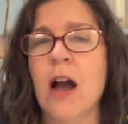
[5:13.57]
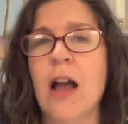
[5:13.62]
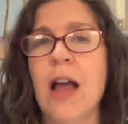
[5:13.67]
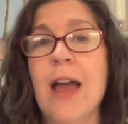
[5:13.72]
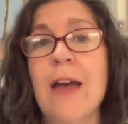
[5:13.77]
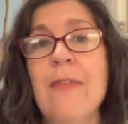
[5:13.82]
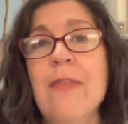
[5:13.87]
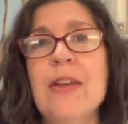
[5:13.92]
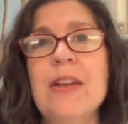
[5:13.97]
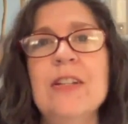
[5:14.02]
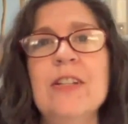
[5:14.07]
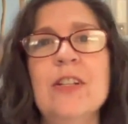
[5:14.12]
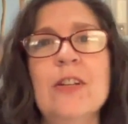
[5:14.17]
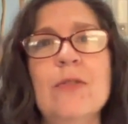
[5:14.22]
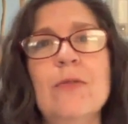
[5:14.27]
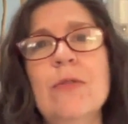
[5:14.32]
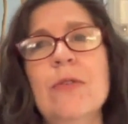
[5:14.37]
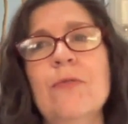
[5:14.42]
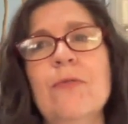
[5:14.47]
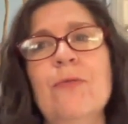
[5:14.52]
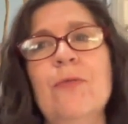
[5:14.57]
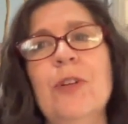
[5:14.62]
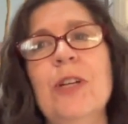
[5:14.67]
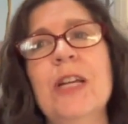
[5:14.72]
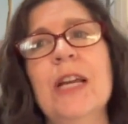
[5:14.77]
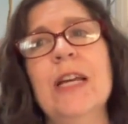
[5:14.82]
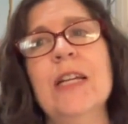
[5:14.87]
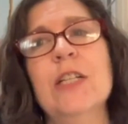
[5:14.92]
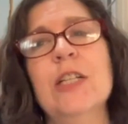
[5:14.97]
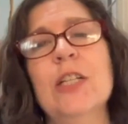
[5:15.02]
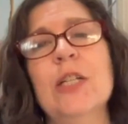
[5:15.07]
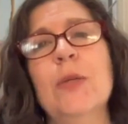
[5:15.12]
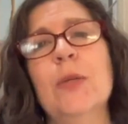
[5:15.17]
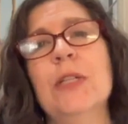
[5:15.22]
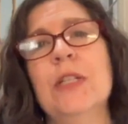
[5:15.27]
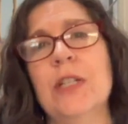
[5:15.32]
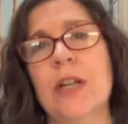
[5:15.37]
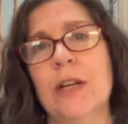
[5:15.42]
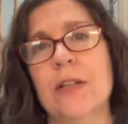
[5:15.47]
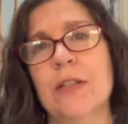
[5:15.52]
And then don't forget to
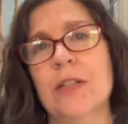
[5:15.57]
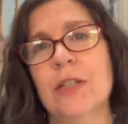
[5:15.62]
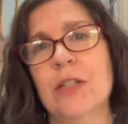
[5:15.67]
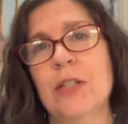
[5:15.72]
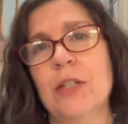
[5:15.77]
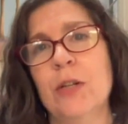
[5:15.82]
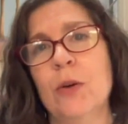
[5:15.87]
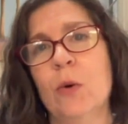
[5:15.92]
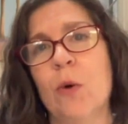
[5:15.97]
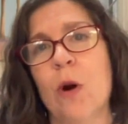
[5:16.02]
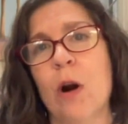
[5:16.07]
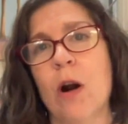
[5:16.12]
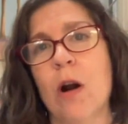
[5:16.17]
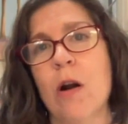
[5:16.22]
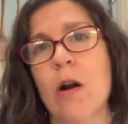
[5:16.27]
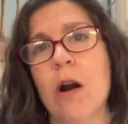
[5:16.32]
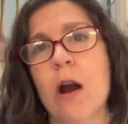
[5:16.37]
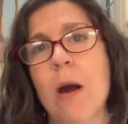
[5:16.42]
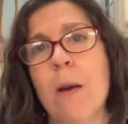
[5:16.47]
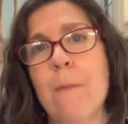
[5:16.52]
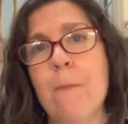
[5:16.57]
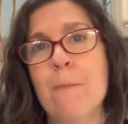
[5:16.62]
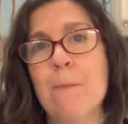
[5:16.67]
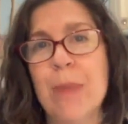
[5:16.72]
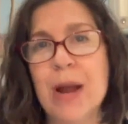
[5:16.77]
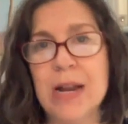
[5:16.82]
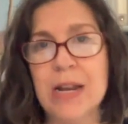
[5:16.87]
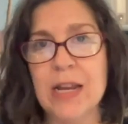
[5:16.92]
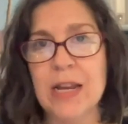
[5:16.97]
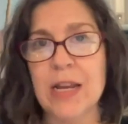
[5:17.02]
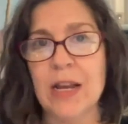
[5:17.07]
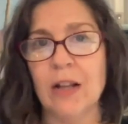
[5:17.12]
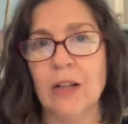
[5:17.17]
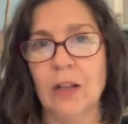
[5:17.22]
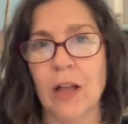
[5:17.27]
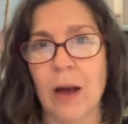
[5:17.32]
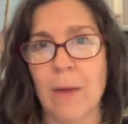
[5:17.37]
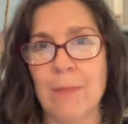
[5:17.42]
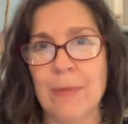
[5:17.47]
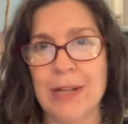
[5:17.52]
adjust your money
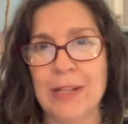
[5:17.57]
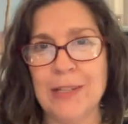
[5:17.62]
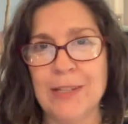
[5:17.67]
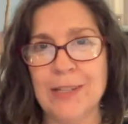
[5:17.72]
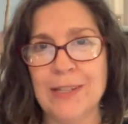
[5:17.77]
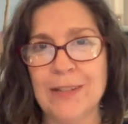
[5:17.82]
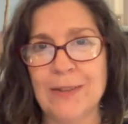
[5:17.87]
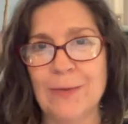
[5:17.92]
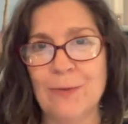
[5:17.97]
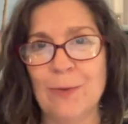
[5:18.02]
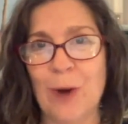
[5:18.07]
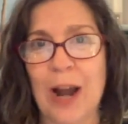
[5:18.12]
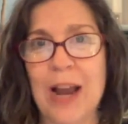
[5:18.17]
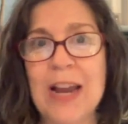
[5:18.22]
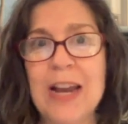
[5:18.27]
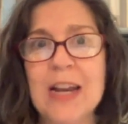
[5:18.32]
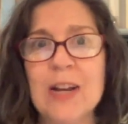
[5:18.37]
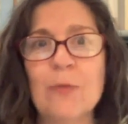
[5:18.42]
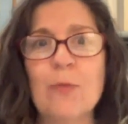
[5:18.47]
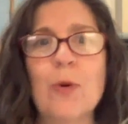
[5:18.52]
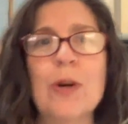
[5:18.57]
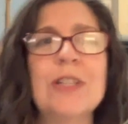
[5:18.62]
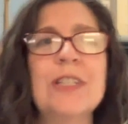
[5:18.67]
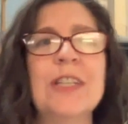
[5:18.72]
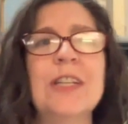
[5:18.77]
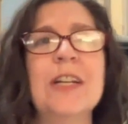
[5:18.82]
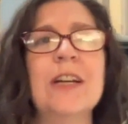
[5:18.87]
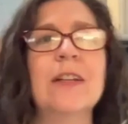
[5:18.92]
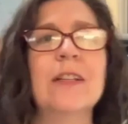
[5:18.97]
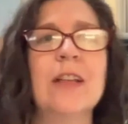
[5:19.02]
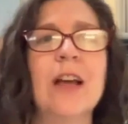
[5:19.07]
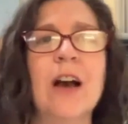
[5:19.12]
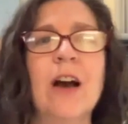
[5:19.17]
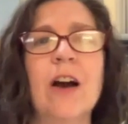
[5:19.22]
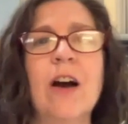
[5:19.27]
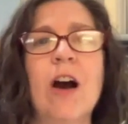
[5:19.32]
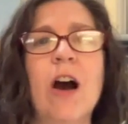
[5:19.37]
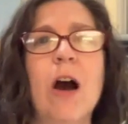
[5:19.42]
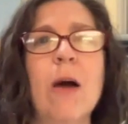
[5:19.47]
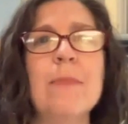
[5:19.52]
allotments, right? Was it
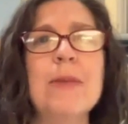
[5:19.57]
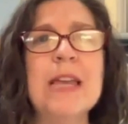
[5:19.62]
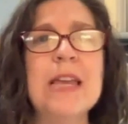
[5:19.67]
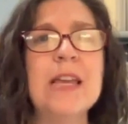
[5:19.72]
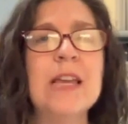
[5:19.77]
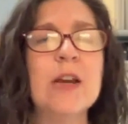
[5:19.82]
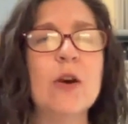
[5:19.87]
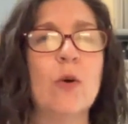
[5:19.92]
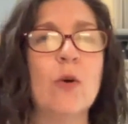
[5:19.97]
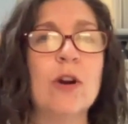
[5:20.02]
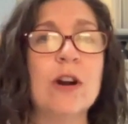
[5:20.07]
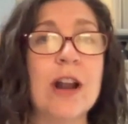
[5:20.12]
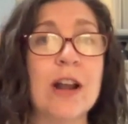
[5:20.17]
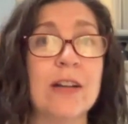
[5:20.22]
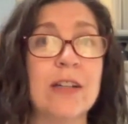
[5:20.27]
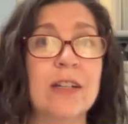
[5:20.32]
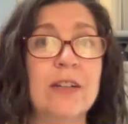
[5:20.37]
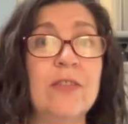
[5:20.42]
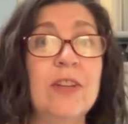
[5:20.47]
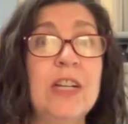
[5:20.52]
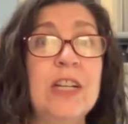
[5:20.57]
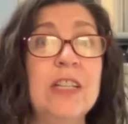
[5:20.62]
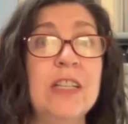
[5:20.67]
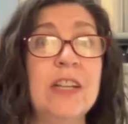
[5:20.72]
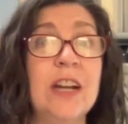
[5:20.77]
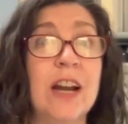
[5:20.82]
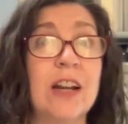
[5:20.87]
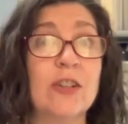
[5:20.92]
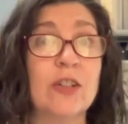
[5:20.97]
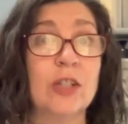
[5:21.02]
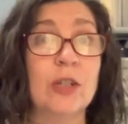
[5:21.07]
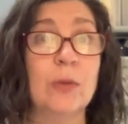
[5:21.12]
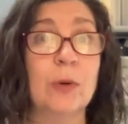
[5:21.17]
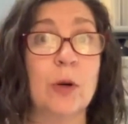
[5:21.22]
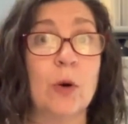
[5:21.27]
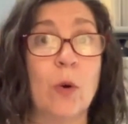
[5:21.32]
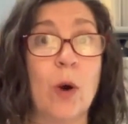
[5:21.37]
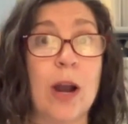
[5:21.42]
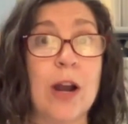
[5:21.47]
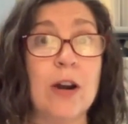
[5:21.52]
a hobby or an activity that actually
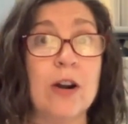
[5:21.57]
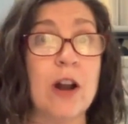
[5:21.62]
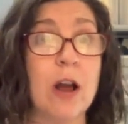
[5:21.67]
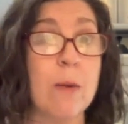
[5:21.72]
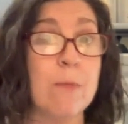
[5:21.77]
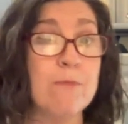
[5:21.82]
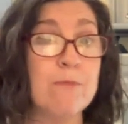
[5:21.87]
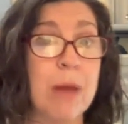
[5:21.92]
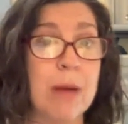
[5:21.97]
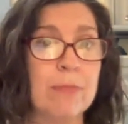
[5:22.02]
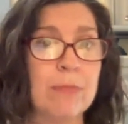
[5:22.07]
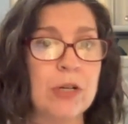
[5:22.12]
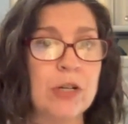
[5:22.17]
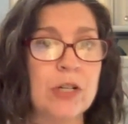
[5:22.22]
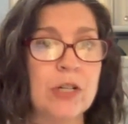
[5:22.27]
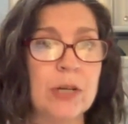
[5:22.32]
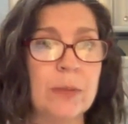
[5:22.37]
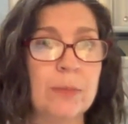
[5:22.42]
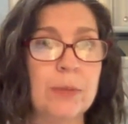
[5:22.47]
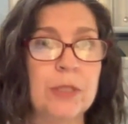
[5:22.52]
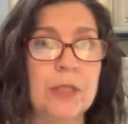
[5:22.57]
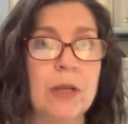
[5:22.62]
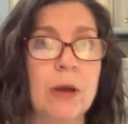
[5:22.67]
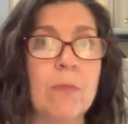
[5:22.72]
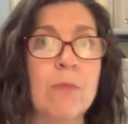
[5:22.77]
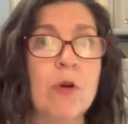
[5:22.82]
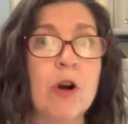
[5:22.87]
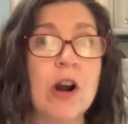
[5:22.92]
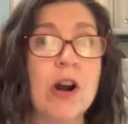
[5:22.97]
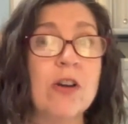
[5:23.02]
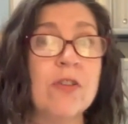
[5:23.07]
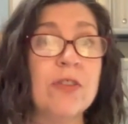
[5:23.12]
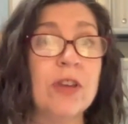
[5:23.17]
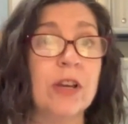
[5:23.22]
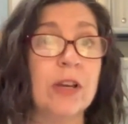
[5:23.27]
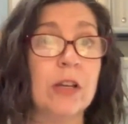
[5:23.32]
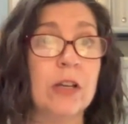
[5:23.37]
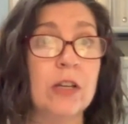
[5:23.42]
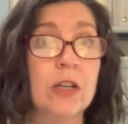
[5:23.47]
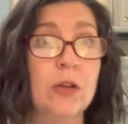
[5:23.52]
required a membership somewhere
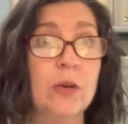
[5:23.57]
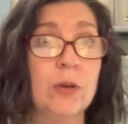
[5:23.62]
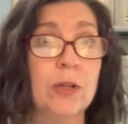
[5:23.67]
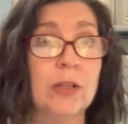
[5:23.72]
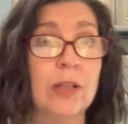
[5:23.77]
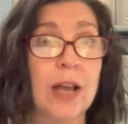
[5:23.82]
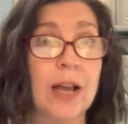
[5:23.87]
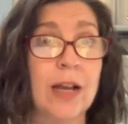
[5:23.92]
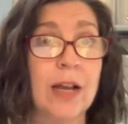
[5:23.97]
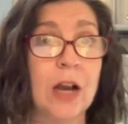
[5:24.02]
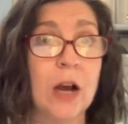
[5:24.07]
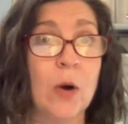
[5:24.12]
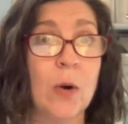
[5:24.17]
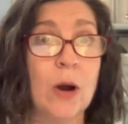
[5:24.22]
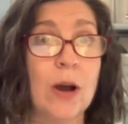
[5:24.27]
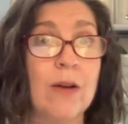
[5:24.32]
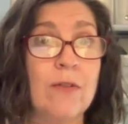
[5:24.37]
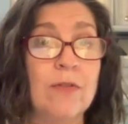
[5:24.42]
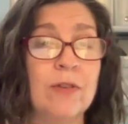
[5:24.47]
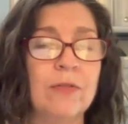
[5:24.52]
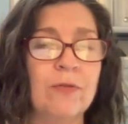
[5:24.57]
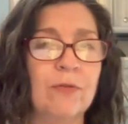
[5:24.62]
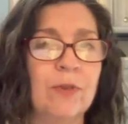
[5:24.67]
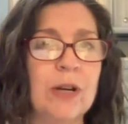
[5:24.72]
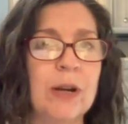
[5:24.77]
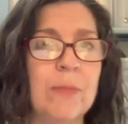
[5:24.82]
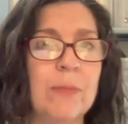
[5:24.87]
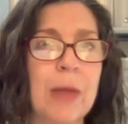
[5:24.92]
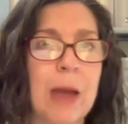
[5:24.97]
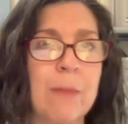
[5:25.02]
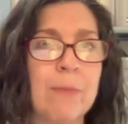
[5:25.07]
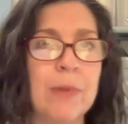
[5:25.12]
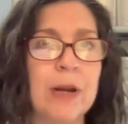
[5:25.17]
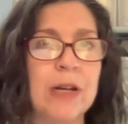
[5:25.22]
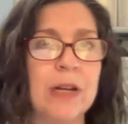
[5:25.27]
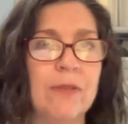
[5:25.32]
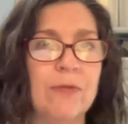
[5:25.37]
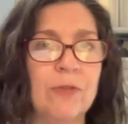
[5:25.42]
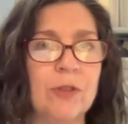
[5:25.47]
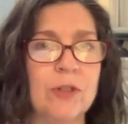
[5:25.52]
that you can let go of and free up that
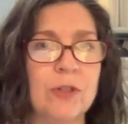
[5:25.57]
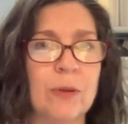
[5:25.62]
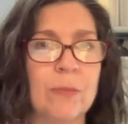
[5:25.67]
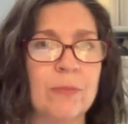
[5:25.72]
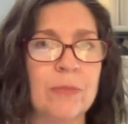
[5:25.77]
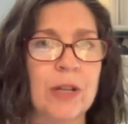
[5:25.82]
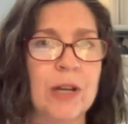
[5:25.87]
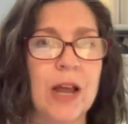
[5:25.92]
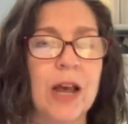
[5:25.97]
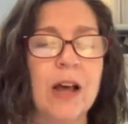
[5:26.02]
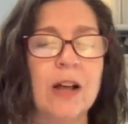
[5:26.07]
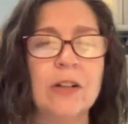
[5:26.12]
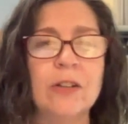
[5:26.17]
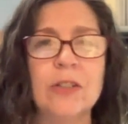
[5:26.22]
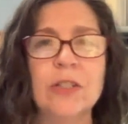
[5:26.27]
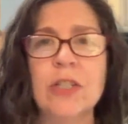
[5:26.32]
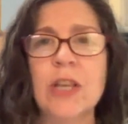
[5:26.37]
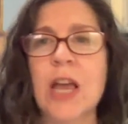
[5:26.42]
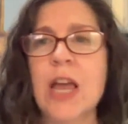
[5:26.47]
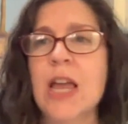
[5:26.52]
money for something else?